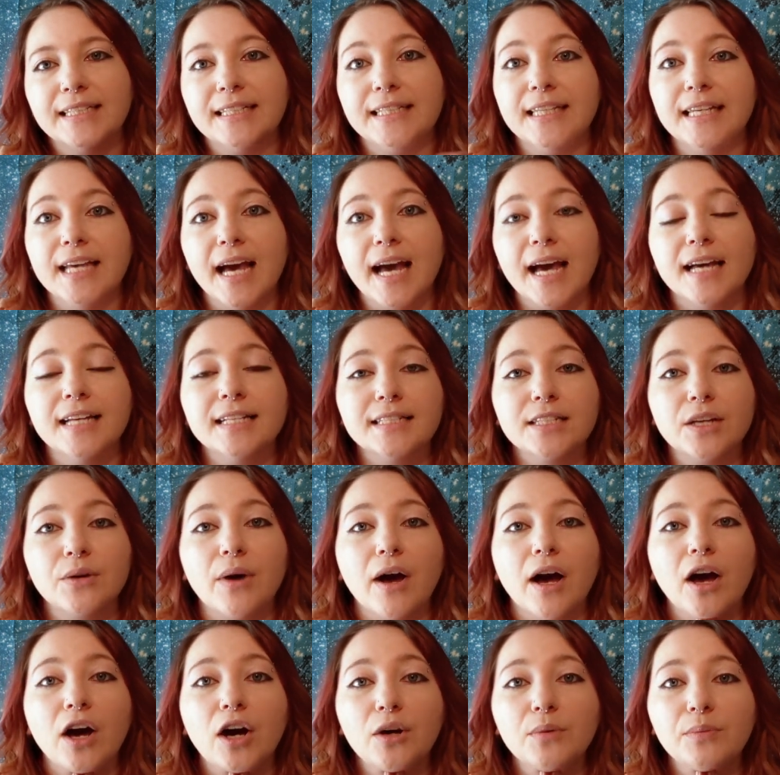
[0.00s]
yeah so
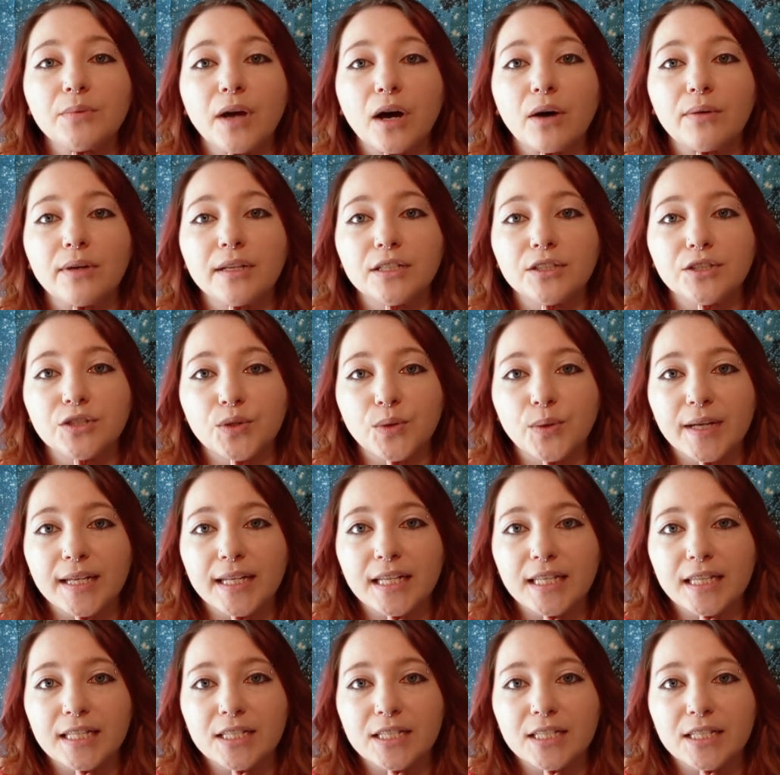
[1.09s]
i hope y'all enjoyed